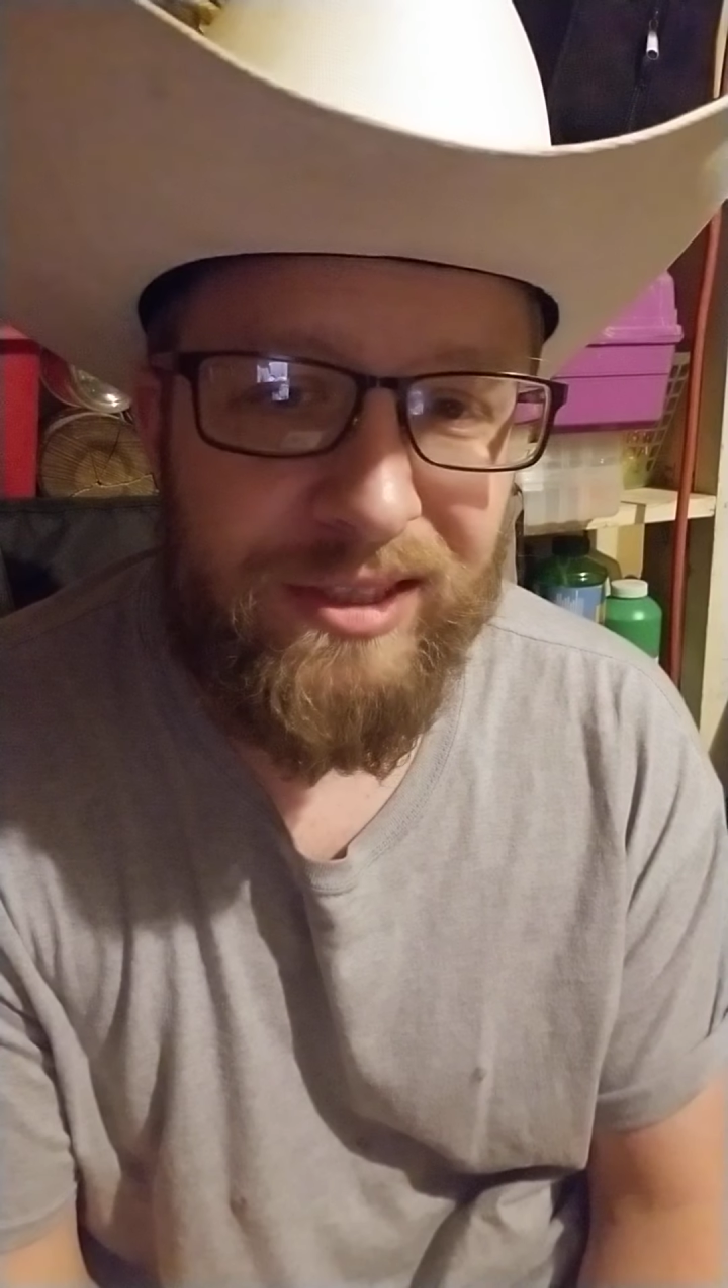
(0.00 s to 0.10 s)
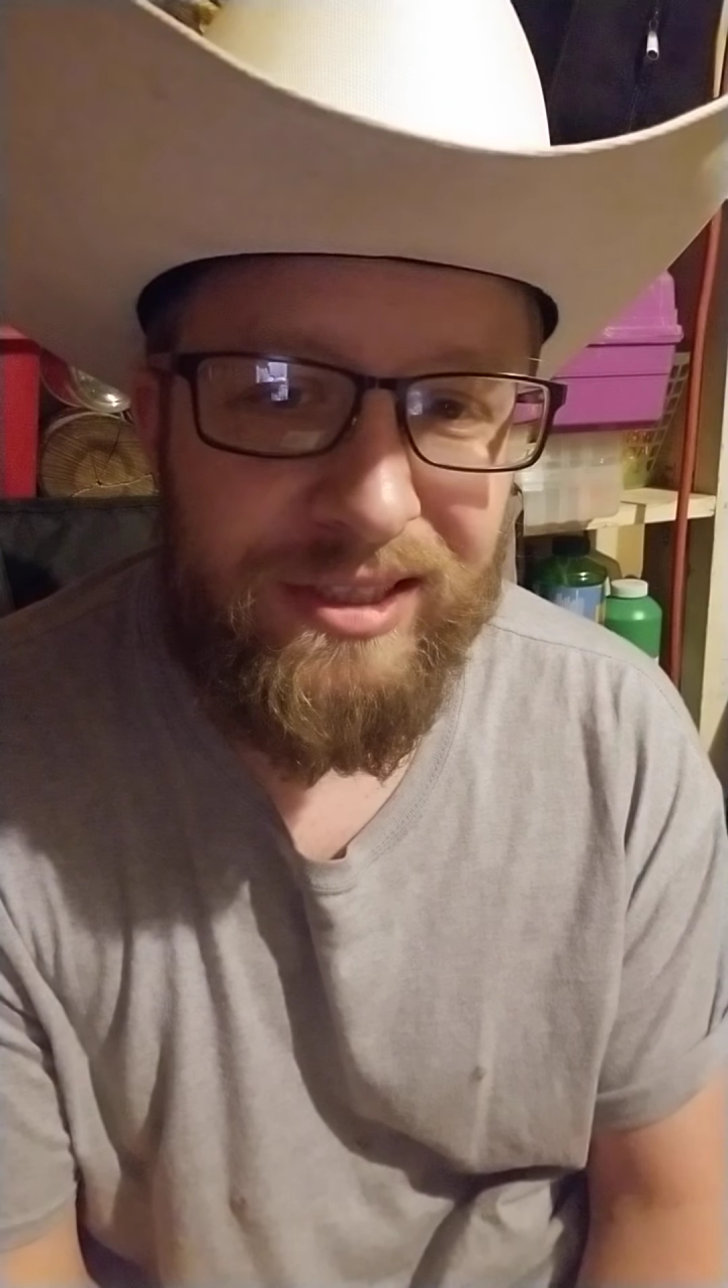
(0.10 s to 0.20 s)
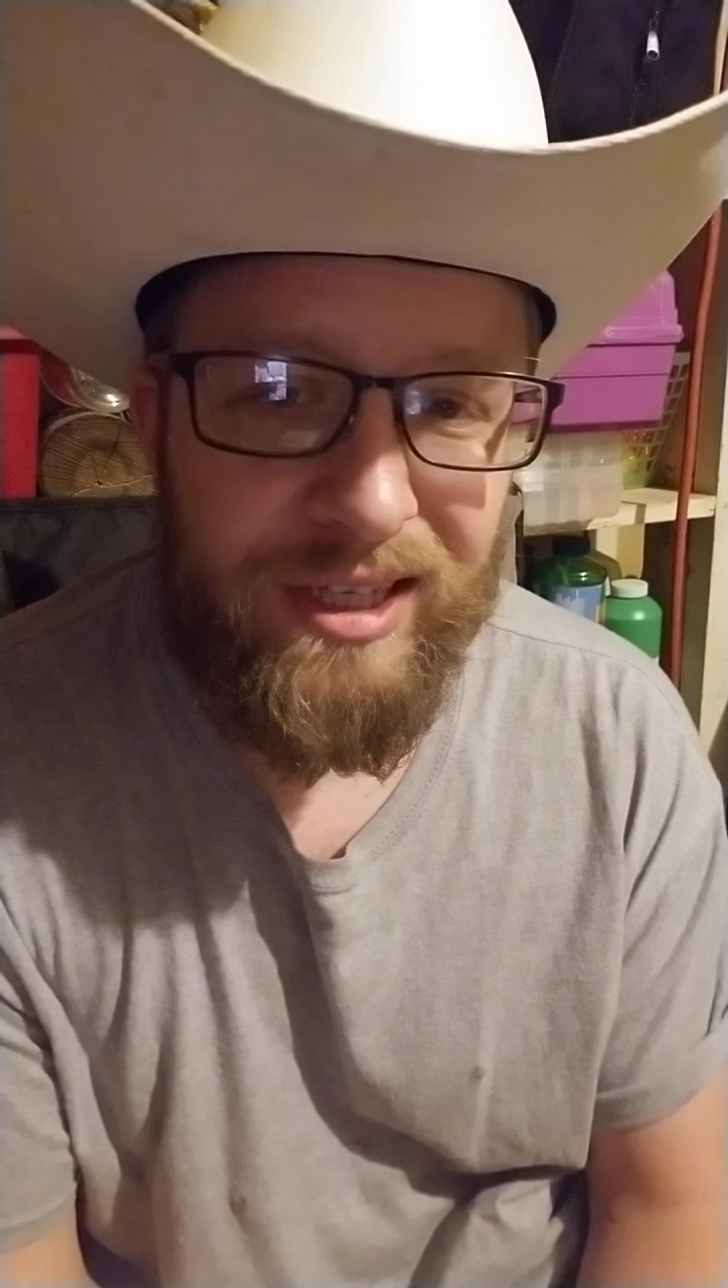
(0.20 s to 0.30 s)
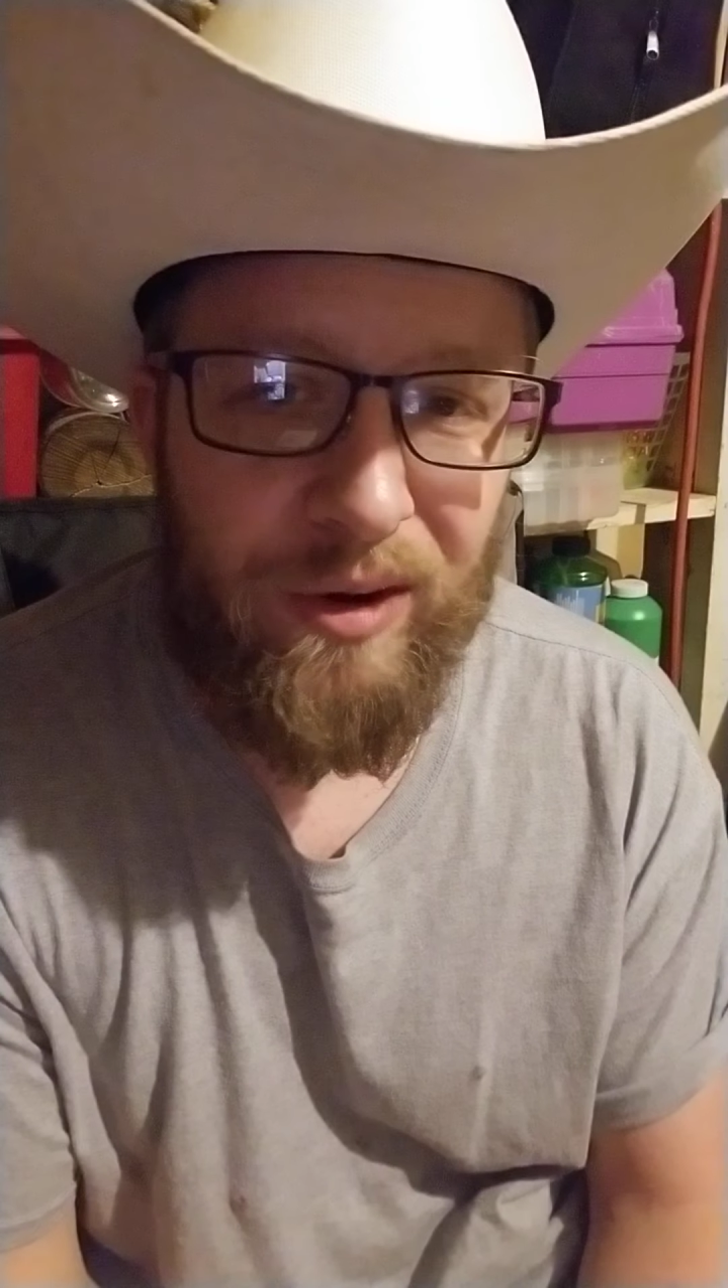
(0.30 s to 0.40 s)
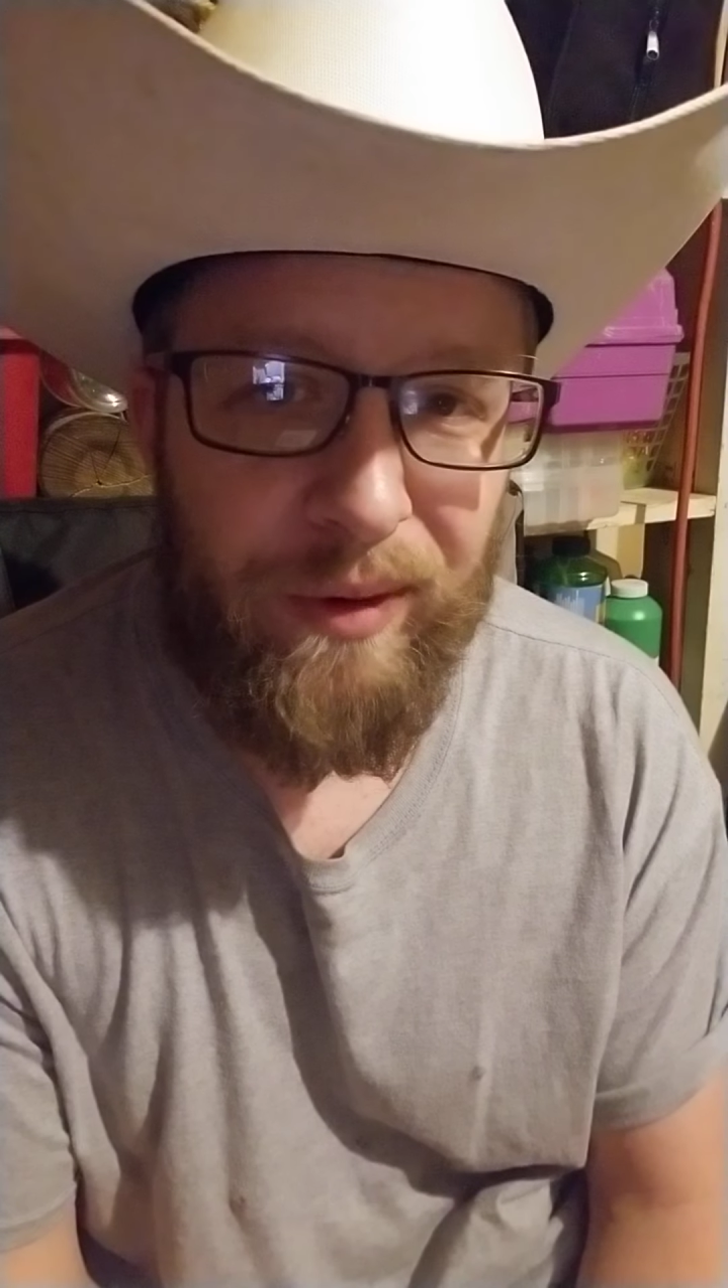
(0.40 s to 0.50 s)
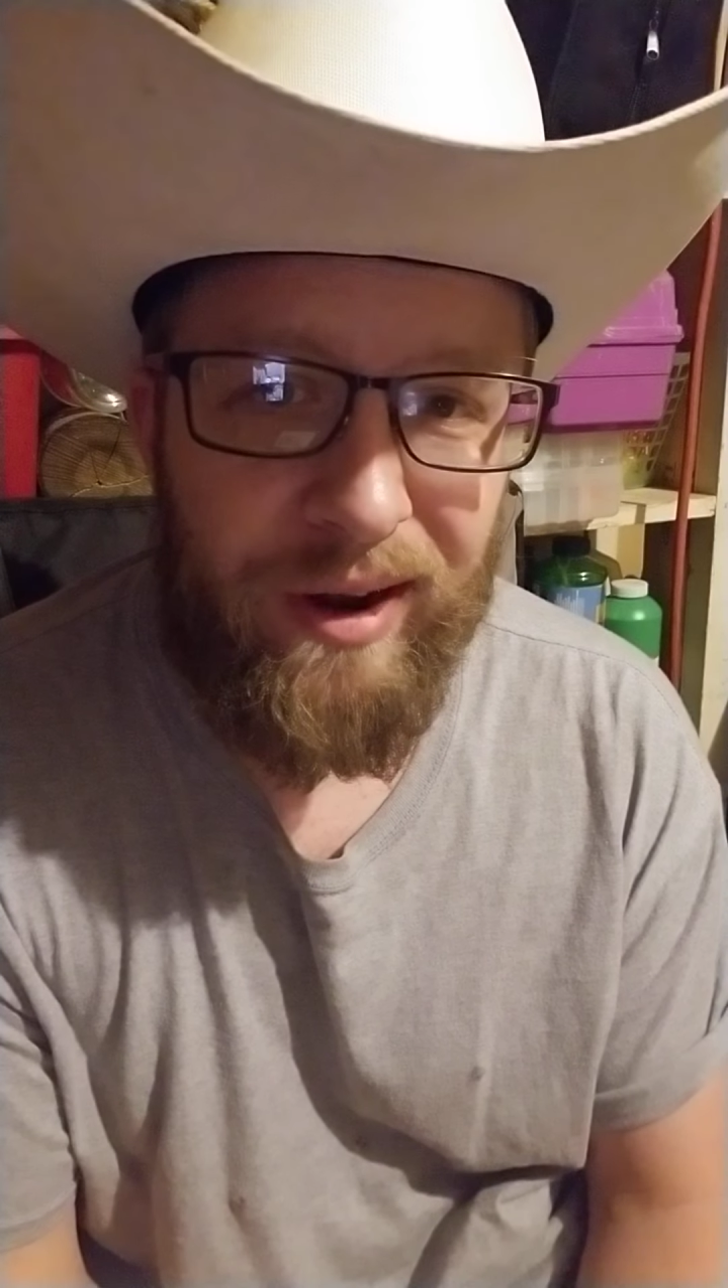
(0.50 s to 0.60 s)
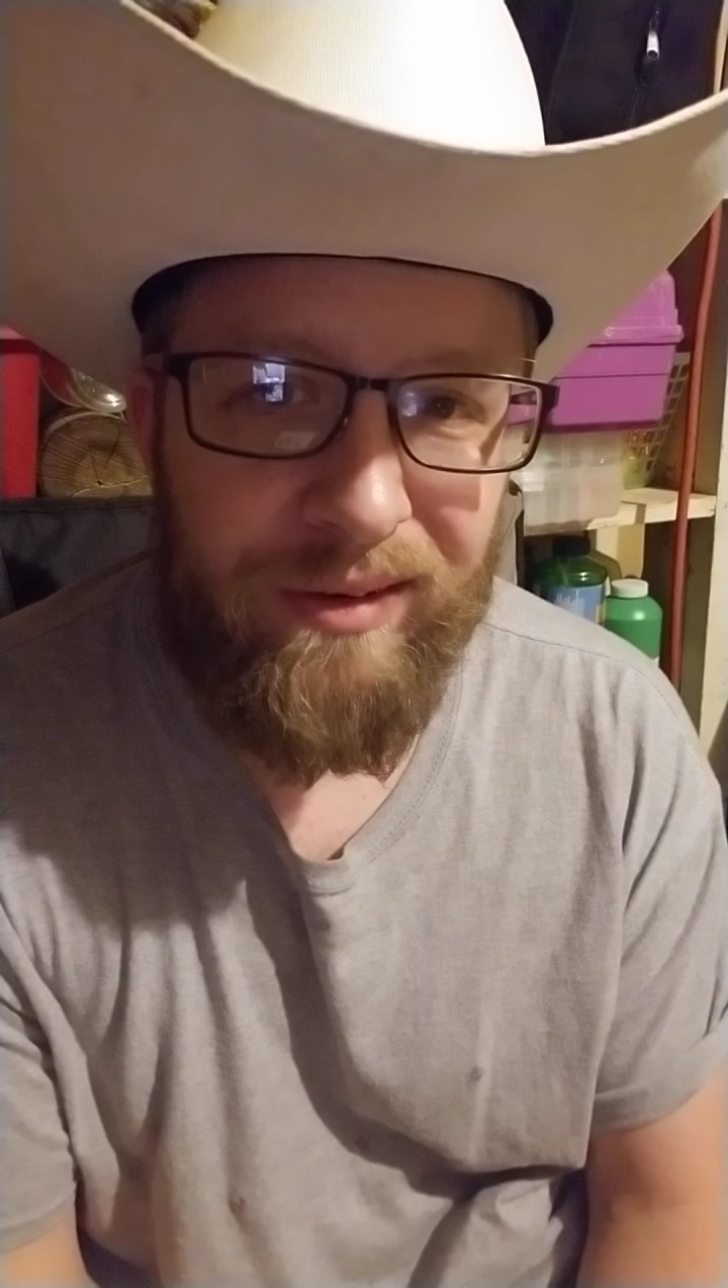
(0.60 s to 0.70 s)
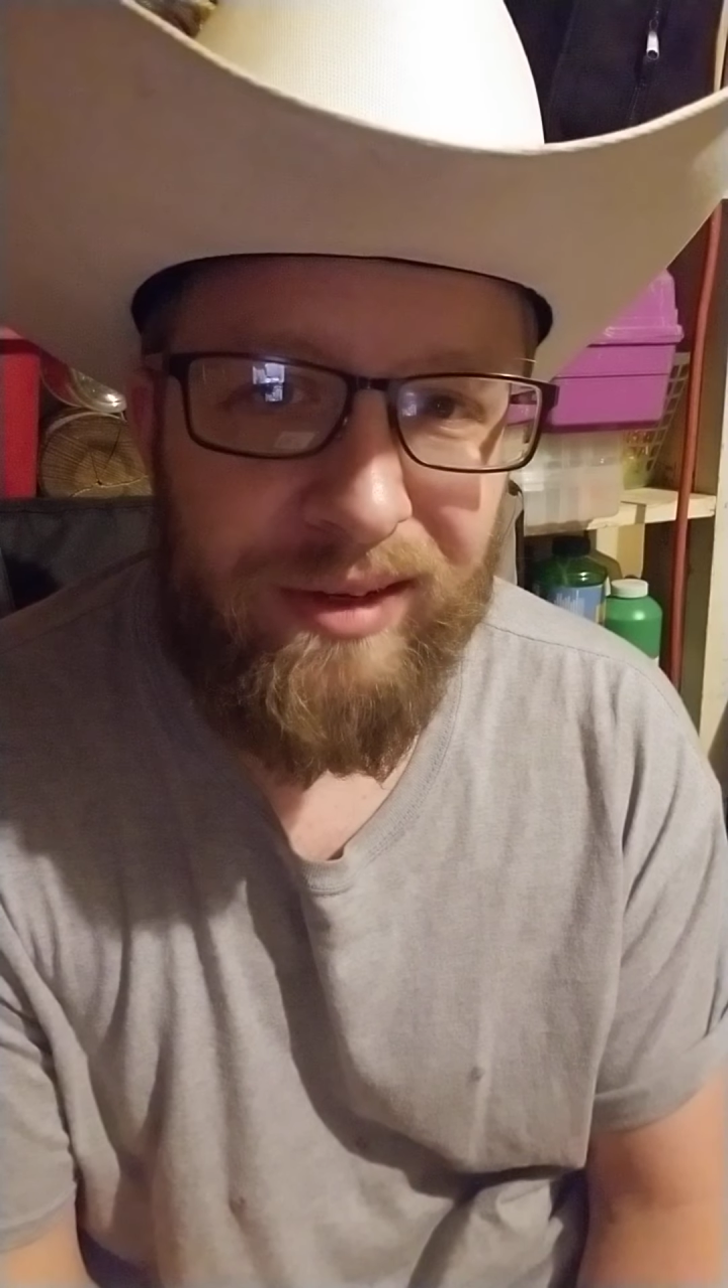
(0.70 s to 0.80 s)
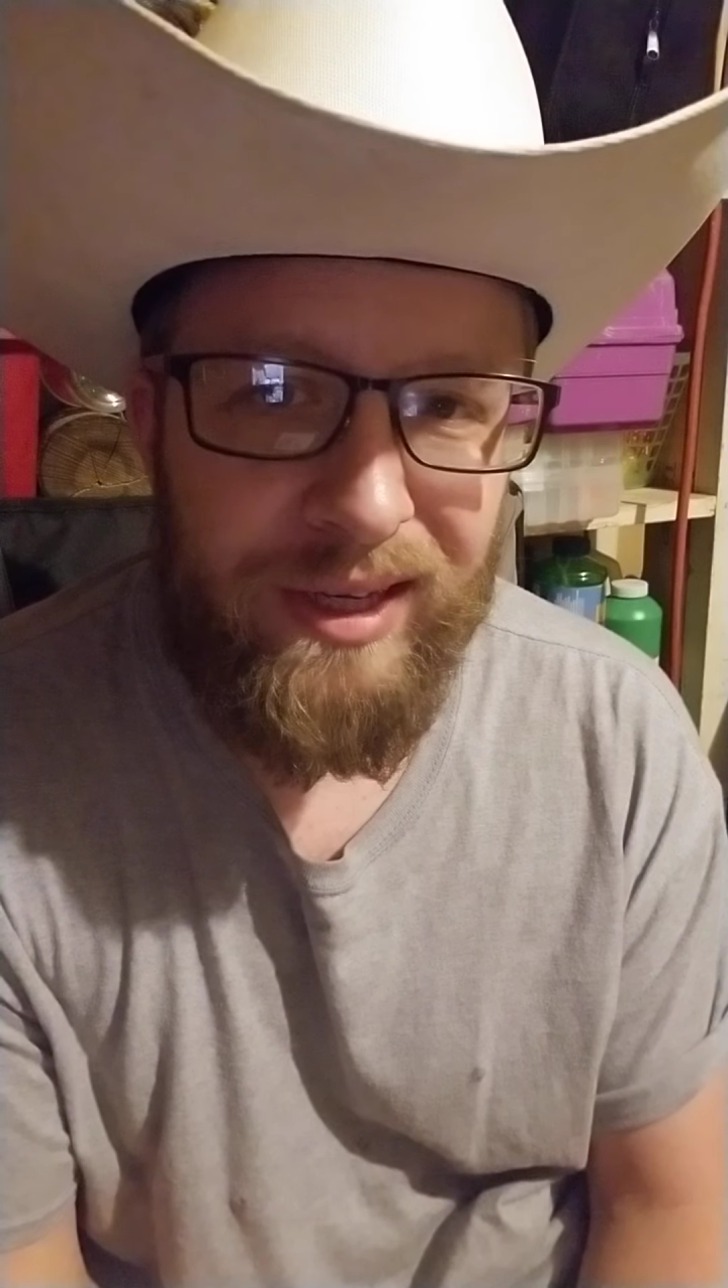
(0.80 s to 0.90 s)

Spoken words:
sticking around.